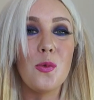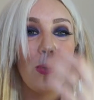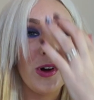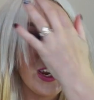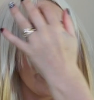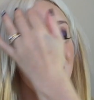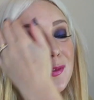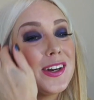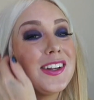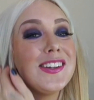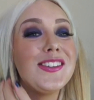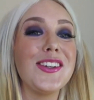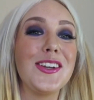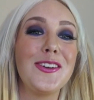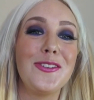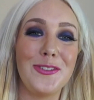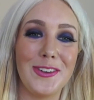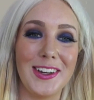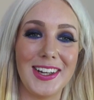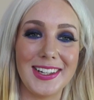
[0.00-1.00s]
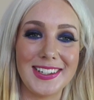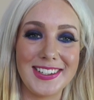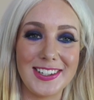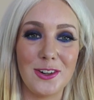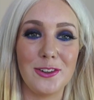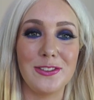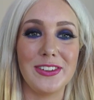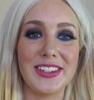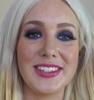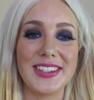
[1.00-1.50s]
what you want to do first
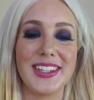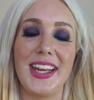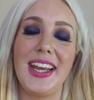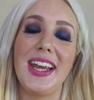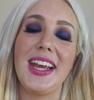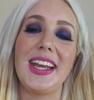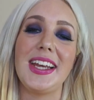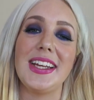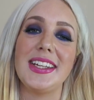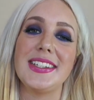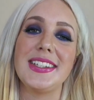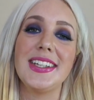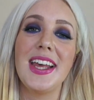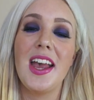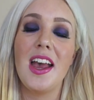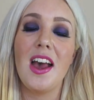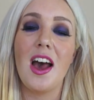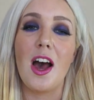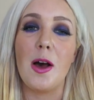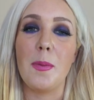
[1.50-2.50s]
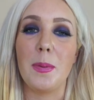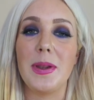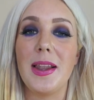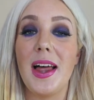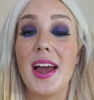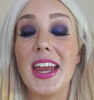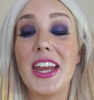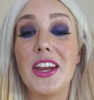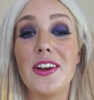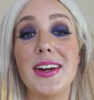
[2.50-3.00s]
obviously is
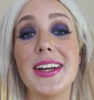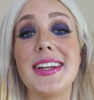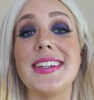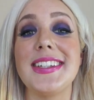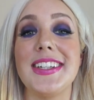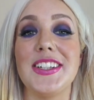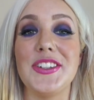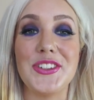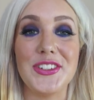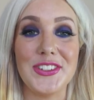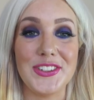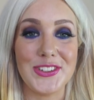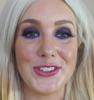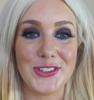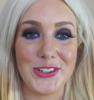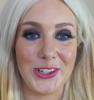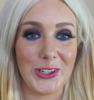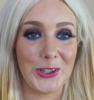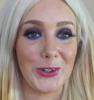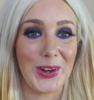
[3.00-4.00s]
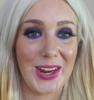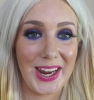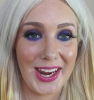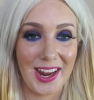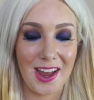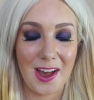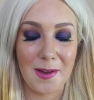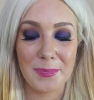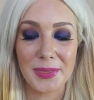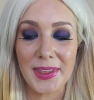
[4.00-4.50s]
apply your extensions to your
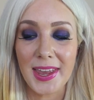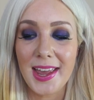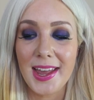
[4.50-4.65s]
hair.